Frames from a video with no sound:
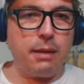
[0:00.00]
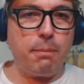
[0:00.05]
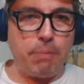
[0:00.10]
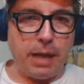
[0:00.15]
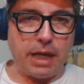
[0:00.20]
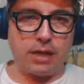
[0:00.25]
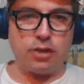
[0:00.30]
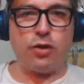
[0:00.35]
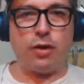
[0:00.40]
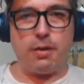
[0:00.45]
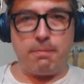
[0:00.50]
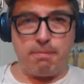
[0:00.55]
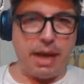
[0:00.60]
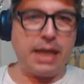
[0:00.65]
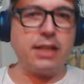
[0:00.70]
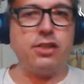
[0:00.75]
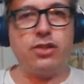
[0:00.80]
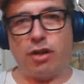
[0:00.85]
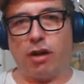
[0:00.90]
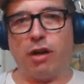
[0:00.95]

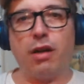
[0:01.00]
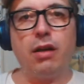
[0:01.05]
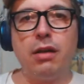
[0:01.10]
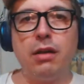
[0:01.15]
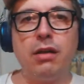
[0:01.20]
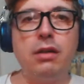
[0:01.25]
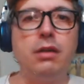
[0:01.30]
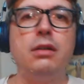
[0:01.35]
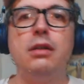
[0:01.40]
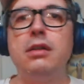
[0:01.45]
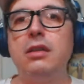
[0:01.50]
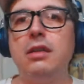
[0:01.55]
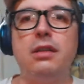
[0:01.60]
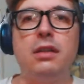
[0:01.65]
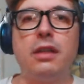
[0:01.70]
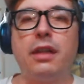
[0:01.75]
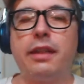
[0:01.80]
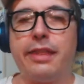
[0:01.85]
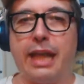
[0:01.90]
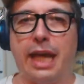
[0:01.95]
picture-in-picture
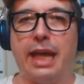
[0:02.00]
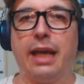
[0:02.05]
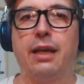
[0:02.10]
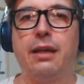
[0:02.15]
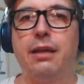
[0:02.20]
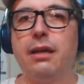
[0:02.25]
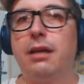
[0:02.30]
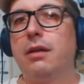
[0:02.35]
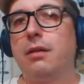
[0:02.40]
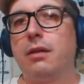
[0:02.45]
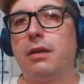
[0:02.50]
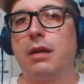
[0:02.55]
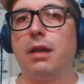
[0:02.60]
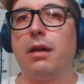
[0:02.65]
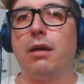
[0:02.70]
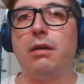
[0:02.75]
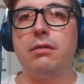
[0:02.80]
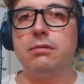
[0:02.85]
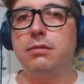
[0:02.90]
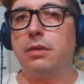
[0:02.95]
thing, you
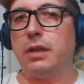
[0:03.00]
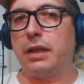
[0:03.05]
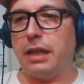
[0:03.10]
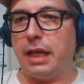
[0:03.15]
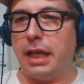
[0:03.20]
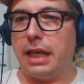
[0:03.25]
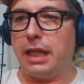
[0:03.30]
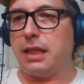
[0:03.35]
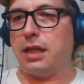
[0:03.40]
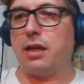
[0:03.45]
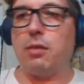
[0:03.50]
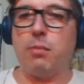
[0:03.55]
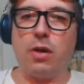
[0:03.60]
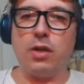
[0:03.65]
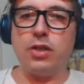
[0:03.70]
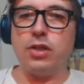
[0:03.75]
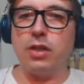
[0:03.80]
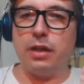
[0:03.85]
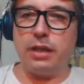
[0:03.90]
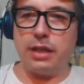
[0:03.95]
know, where you get the
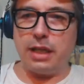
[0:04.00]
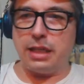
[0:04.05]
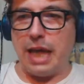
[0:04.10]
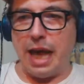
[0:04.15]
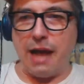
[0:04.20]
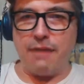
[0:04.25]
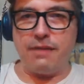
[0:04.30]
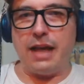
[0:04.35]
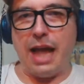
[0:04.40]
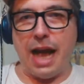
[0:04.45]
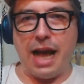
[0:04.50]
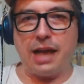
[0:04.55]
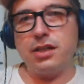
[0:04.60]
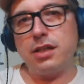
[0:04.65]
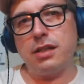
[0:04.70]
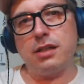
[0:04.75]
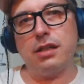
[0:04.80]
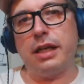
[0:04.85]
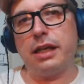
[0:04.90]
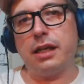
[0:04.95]
commercial and then you have the
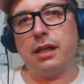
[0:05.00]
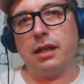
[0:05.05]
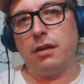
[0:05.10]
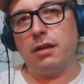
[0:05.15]
action like in